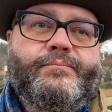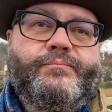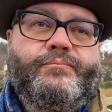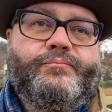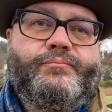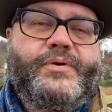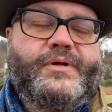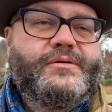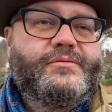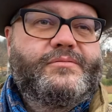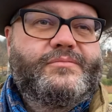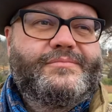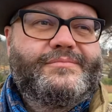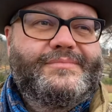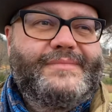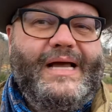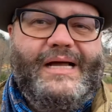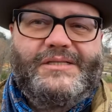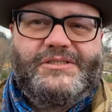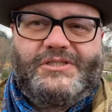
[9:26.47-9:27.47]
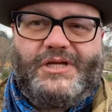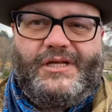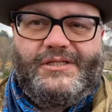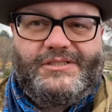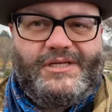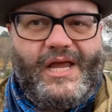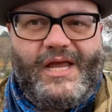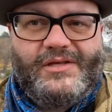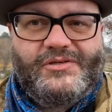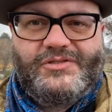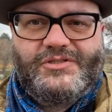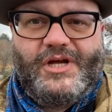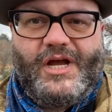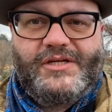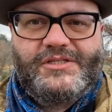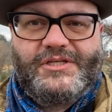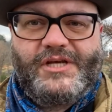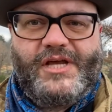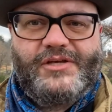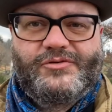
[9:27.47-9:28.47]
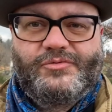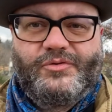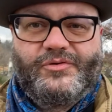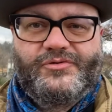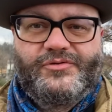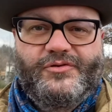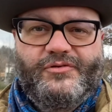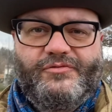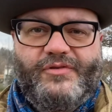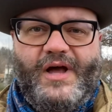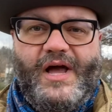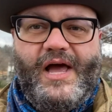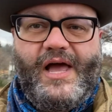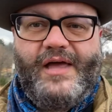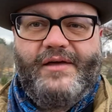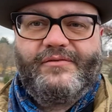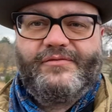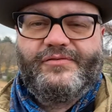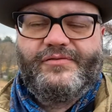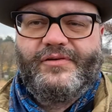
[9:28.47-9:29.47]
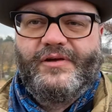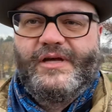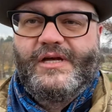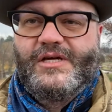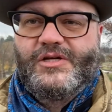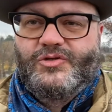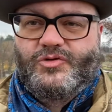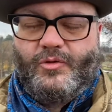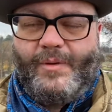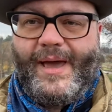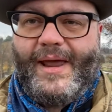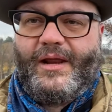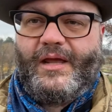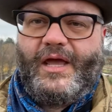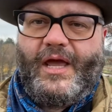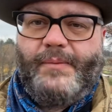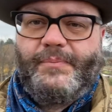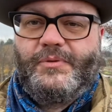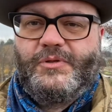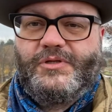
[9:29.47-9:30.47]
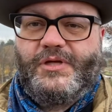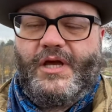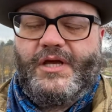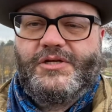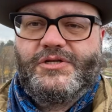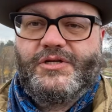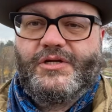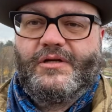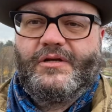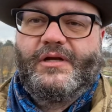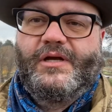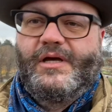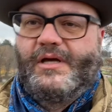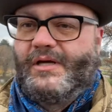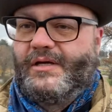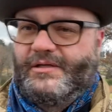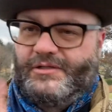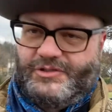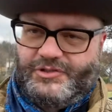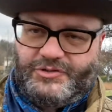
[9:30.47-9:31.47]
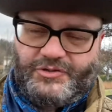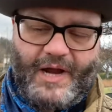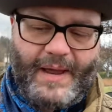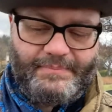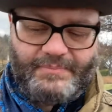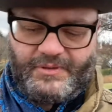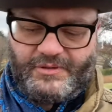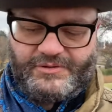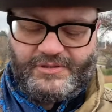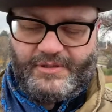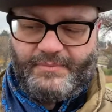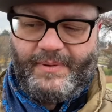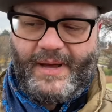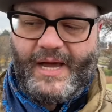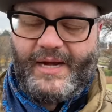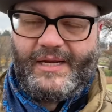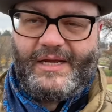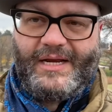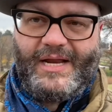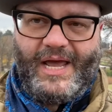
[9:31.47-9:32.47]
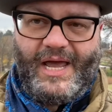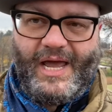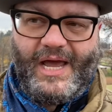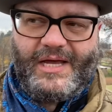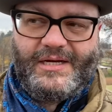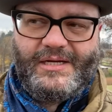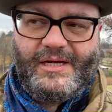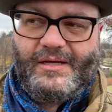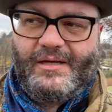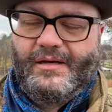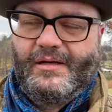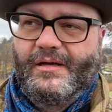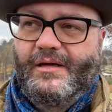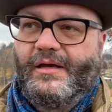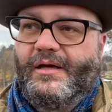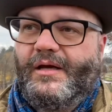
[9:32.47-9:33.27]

But not John Chase. John Chase will survive traumatic amputation, shrapnel to the body and head.